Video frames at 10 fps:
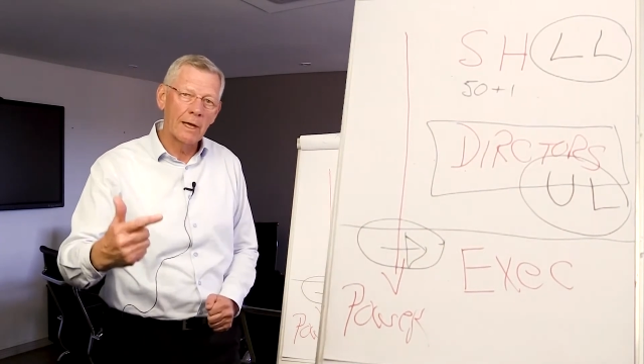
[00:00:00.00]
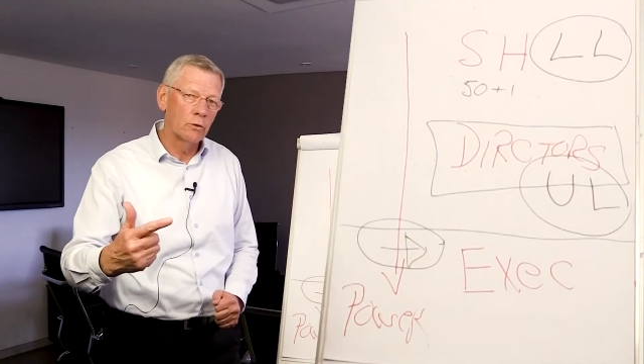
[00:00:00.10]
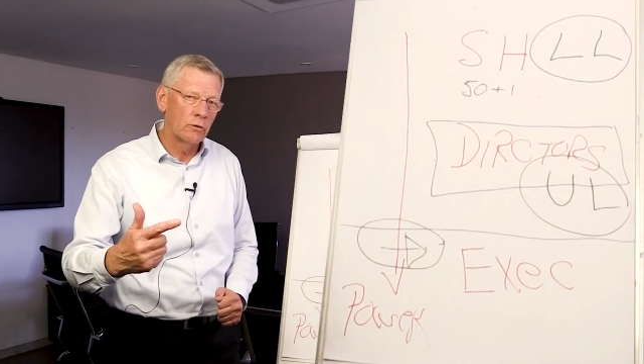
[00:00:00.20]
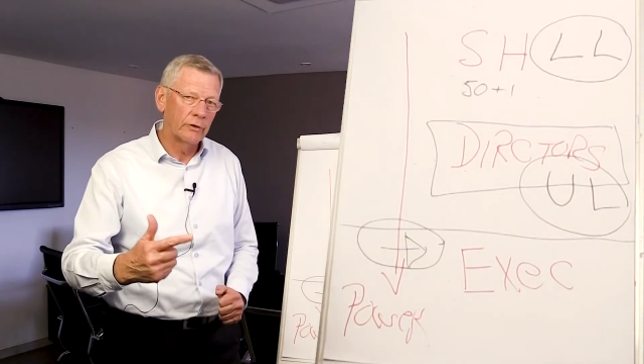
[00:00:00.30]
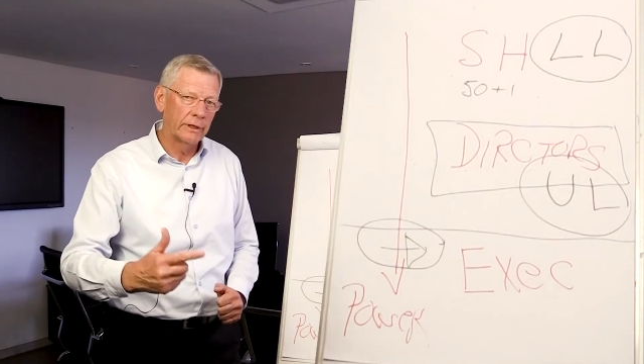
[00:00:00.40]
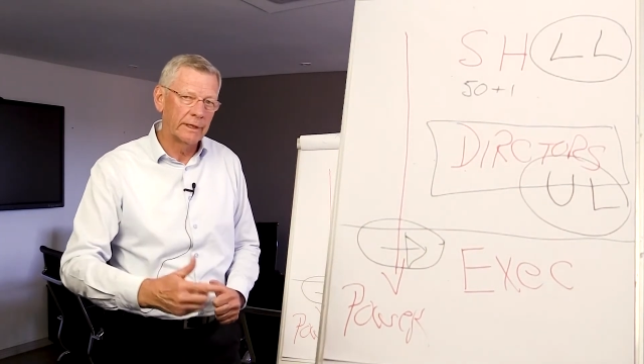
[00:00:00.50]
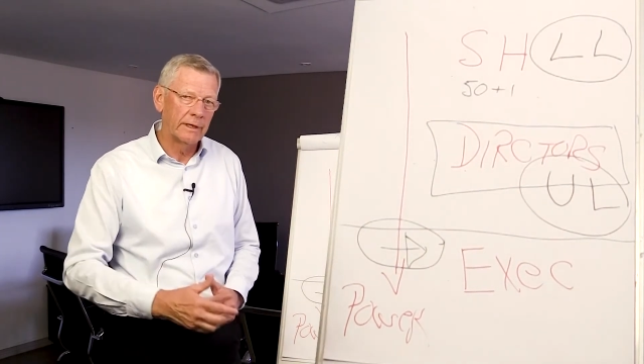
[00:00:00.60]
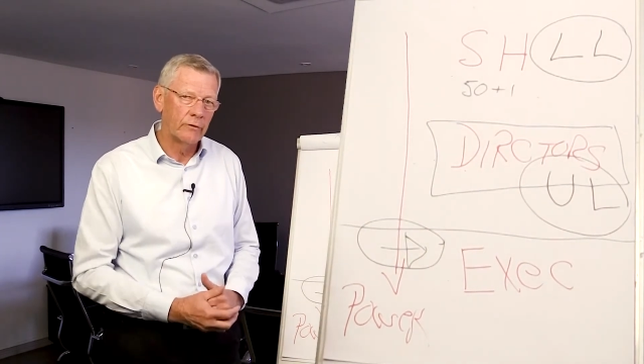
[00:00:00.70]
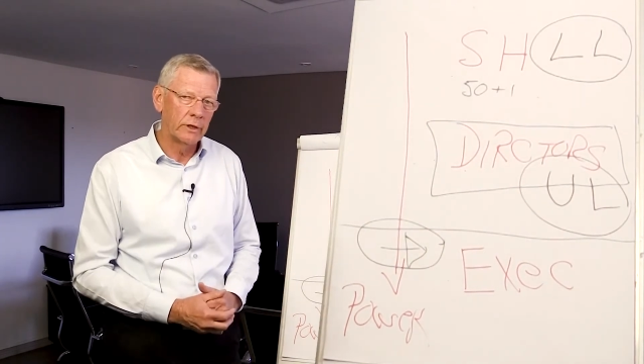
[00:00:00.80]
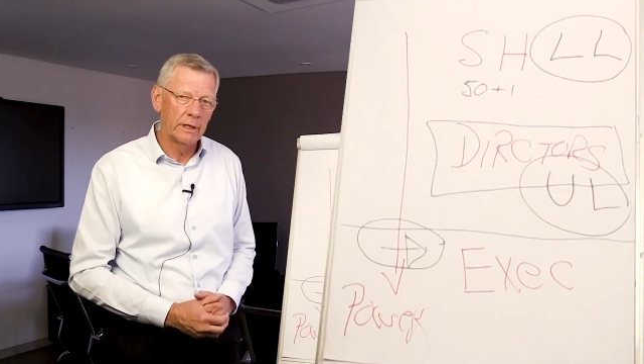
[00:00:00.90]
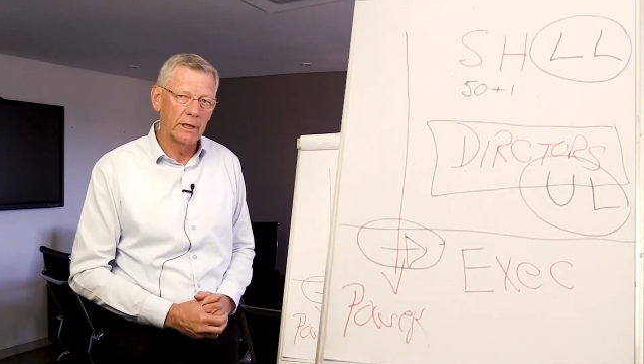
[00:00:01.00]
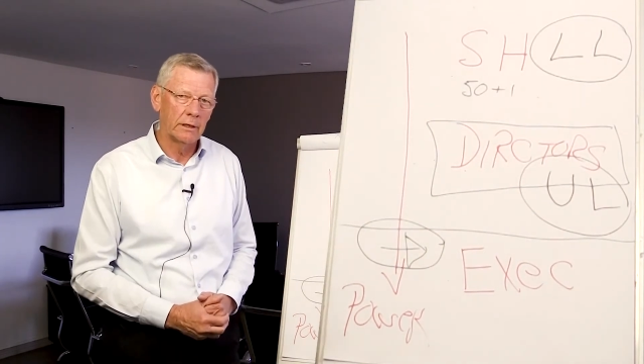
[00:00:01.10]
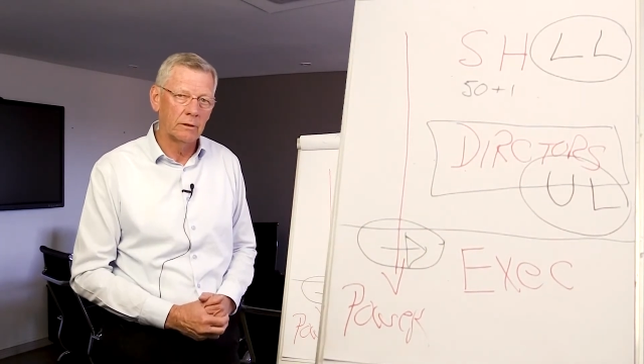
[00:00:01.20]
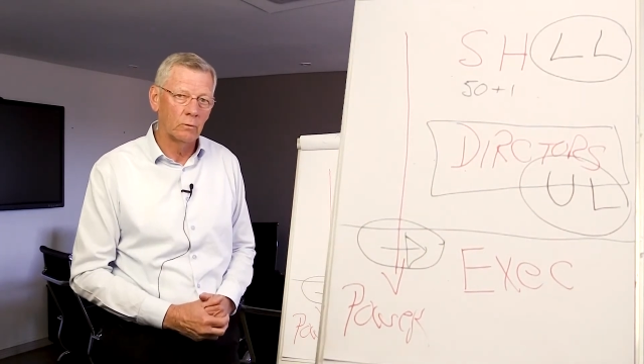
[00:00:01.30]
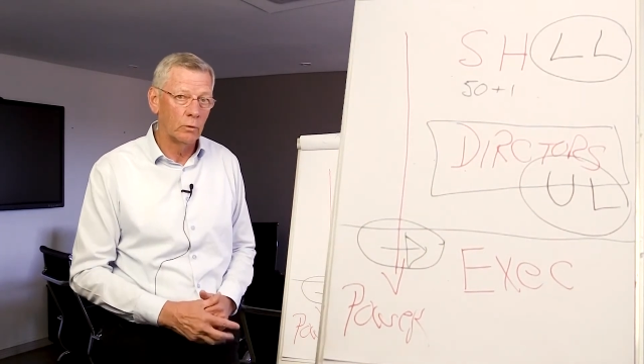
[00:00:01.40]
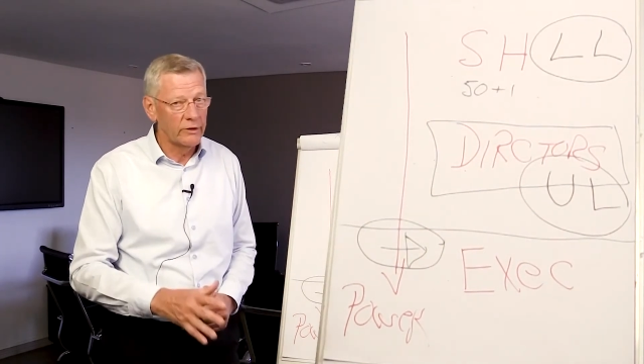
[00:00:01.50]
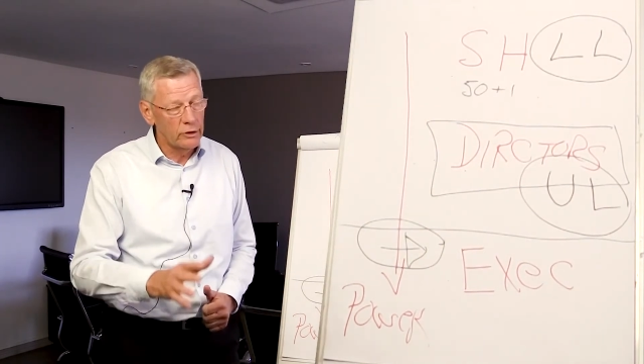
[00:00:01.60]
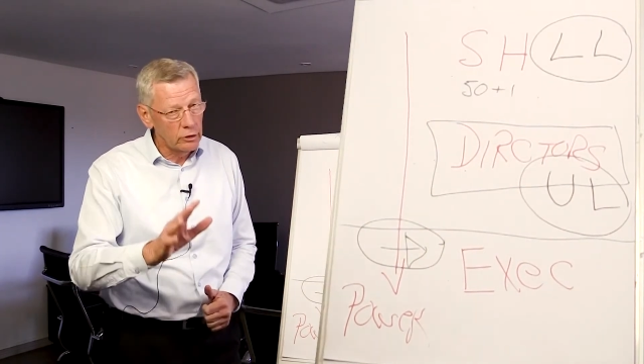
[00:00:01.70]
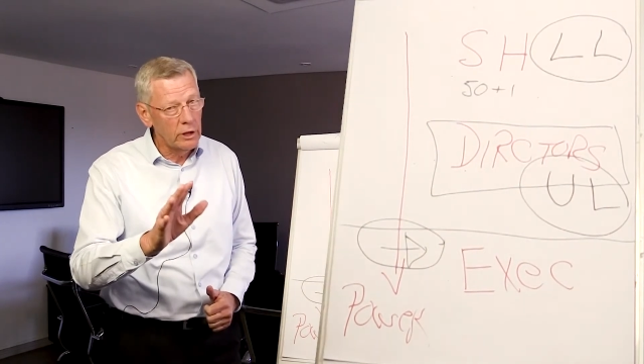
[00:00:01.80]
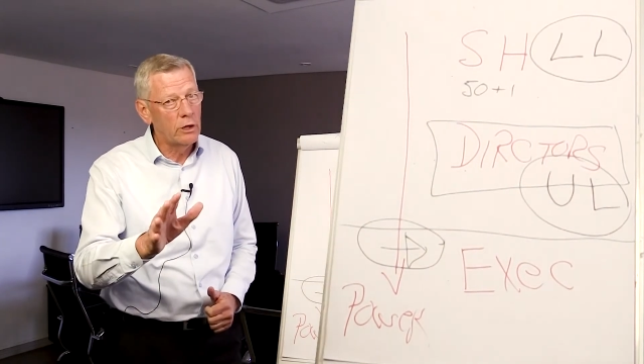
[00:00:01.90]
off on it every year. Whether
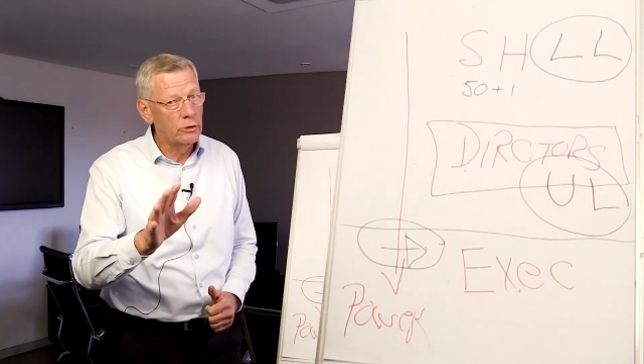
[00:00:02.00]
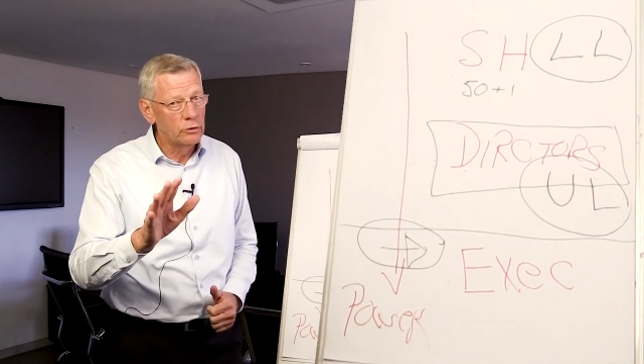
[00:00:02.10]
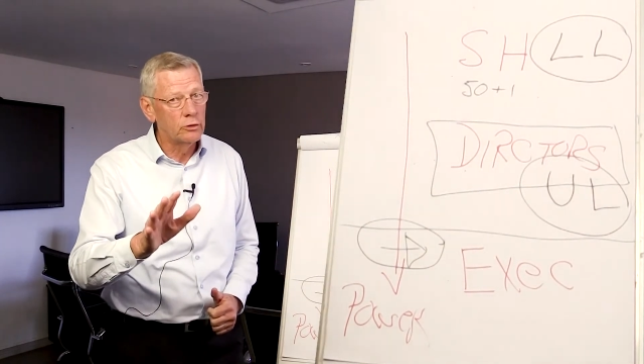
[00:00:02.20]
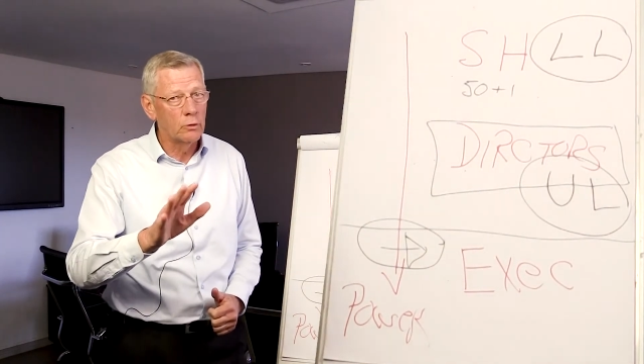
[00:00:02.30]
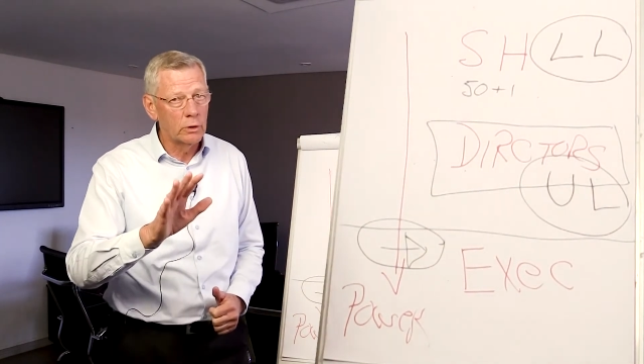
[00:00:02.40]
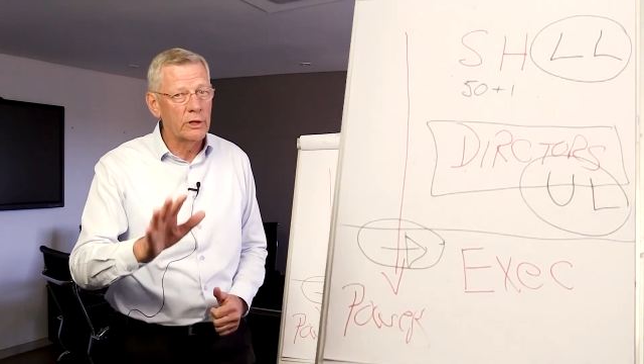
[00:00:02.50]
you know you do or